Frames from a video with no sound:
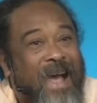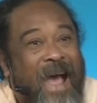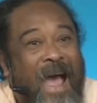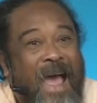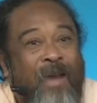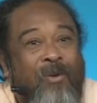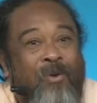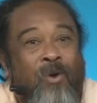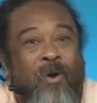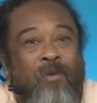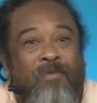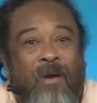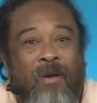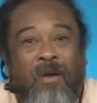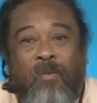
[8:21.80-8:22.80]
I don't know
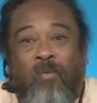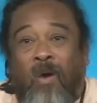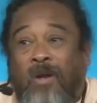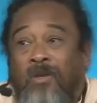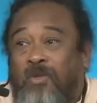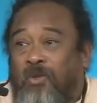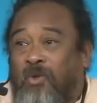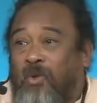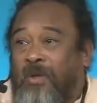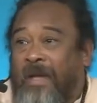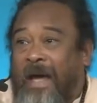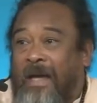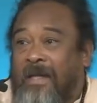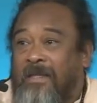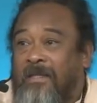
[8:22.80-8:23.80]
if I want to do
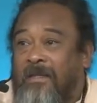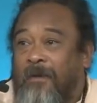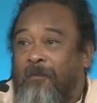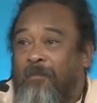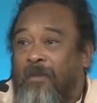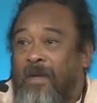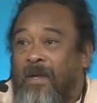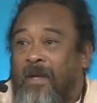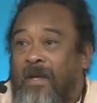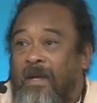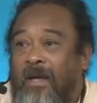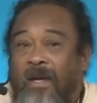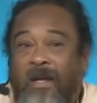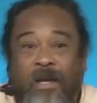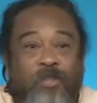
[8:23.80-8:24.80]
that
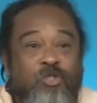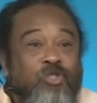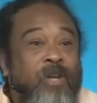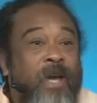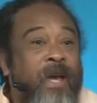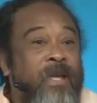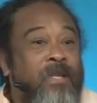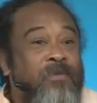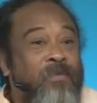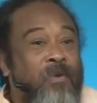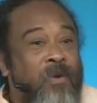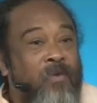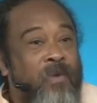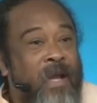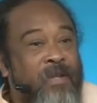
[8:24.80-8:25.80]
in exchange
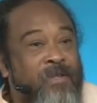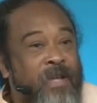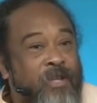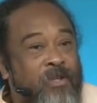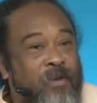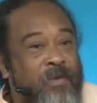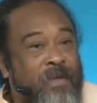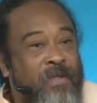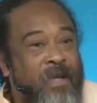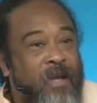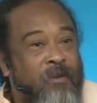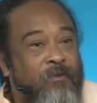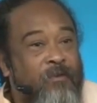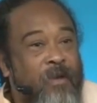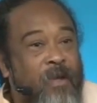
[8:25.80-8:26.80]
for the realization of the
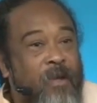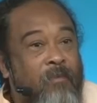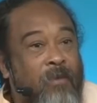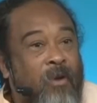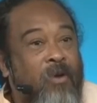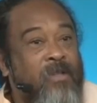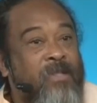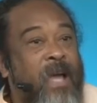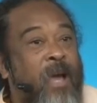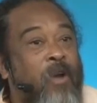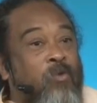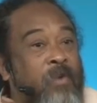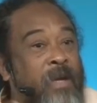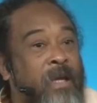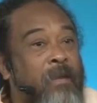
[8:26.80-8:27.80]
self. Because I
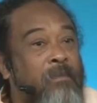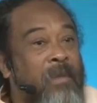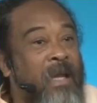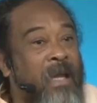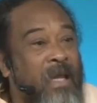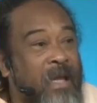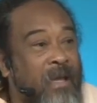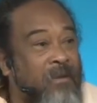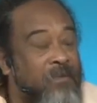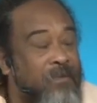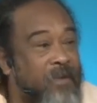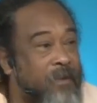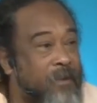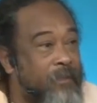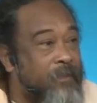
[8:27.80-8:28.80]
really believe
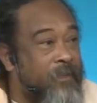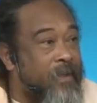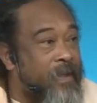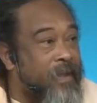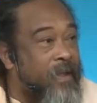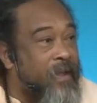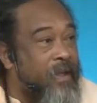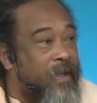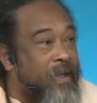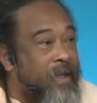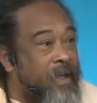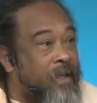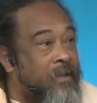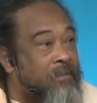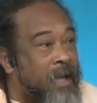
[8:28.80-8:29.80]

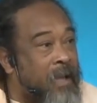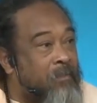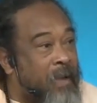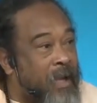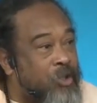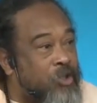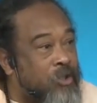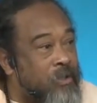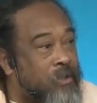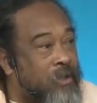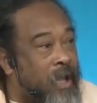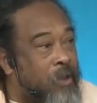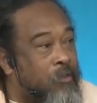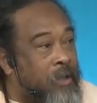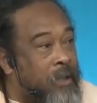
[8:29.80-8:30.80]
in my passion.
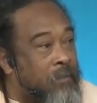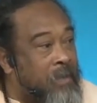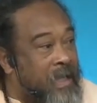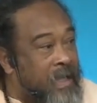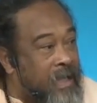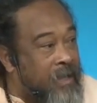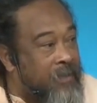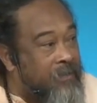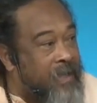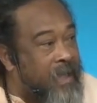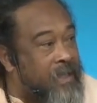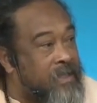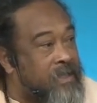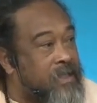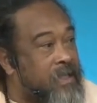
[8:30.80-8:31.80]
I really believe
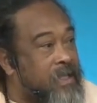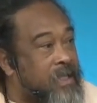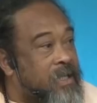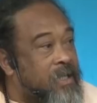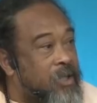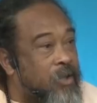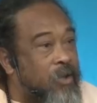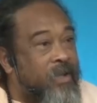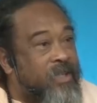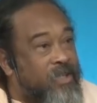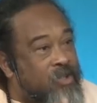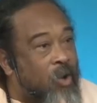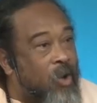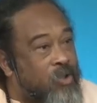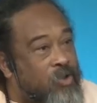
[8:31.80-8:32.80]
that, you know, it
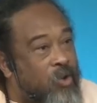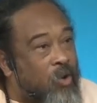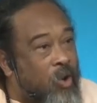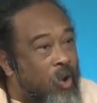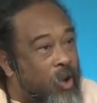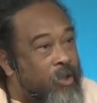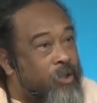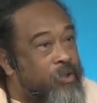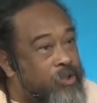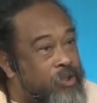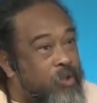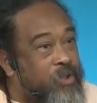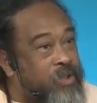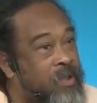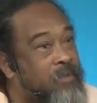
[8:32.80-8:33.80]
is also God who's
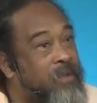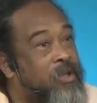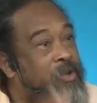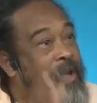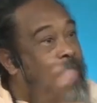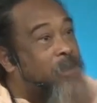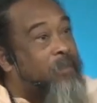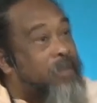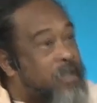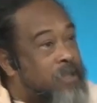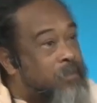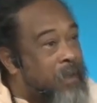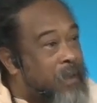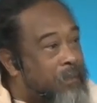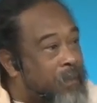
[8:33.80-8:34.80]
using me to help these
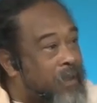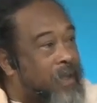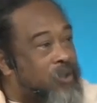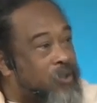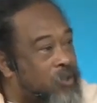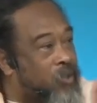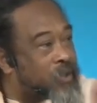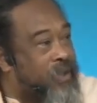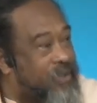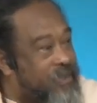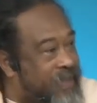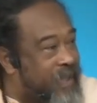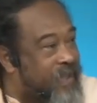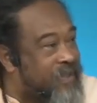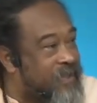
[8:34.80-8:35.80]
people and to do these
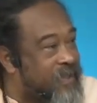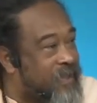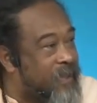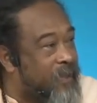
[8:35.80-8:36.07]
things.